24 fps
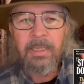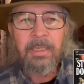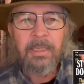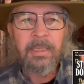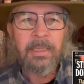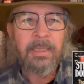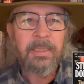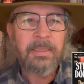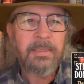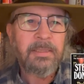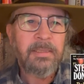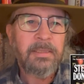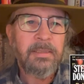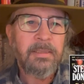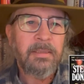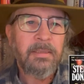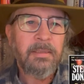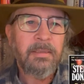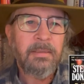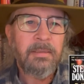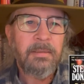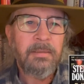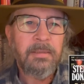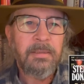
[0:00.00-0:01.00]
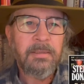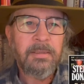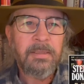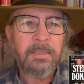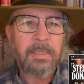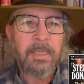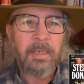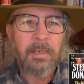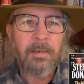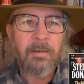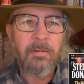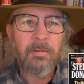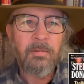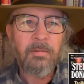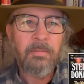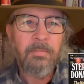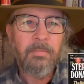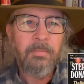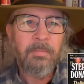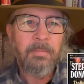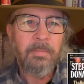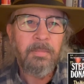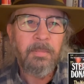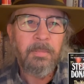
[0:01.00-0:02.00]
That's just how
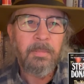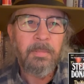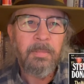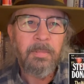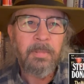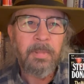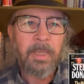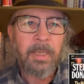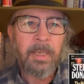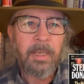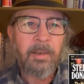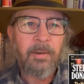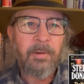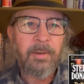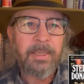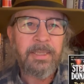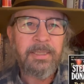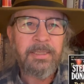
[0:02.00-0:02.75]
I